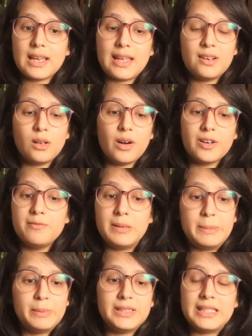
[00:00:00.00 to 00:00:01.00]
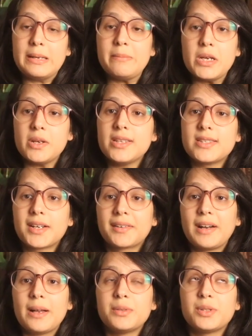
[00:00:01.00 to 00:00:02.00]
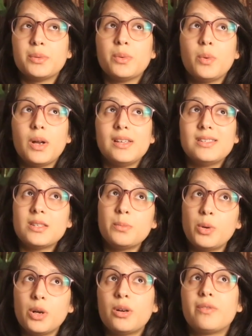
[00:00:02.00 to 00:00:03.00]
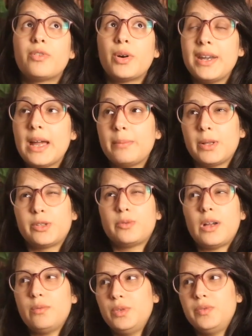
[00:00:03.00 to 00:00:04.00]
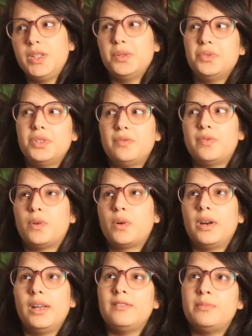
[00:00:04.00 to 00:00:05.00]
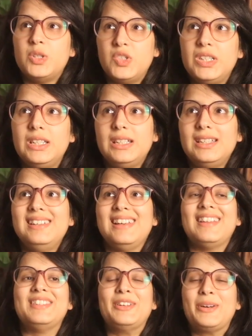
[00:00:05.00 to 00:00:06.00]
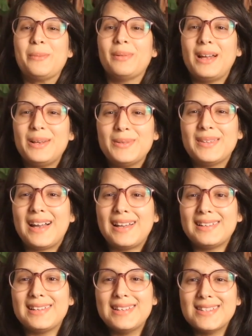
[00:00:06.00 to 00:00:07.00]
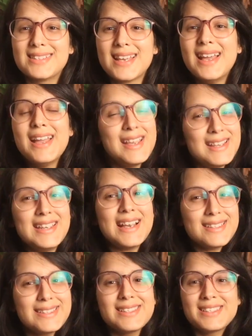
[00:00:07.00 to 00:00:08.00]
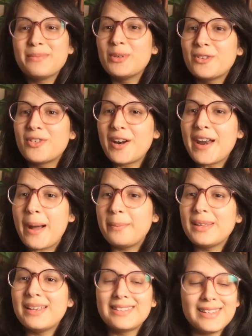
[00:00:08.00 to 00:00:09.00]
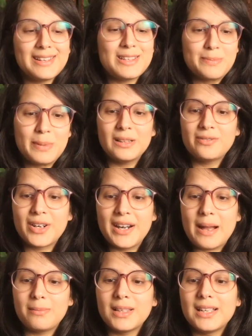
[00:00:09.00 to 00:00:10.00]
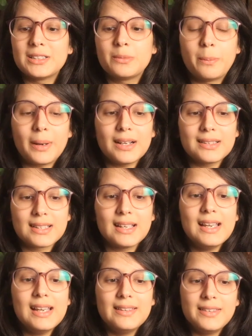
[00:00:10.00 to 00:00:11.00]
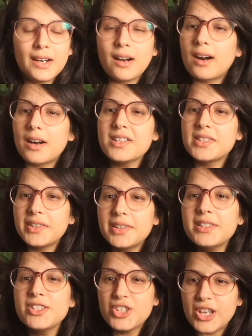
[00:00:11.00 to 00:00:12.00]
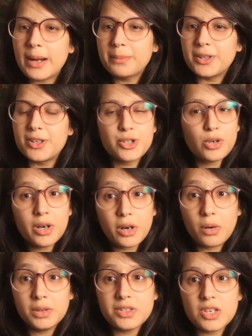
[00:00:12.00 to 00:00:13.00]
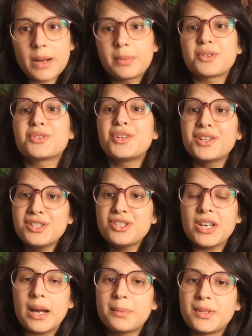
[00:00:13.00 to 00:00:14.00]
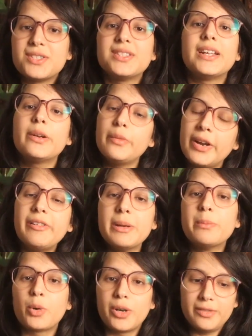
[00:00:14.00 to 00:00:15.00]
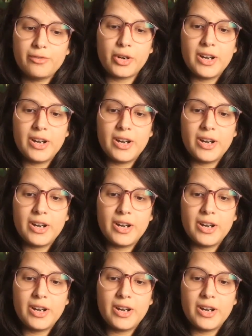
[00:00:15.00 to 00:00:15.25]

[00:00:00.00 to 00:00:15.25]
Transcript: and a lot of people DM me on Instagram to, it's a book for NAPLICS, why would we use it for FPGEE? And the reply to that is, yes, it's a book for NAPLICS. It is built for NAPLICS, but there are certain chapters, not all the chapters, certain chapters that are very important for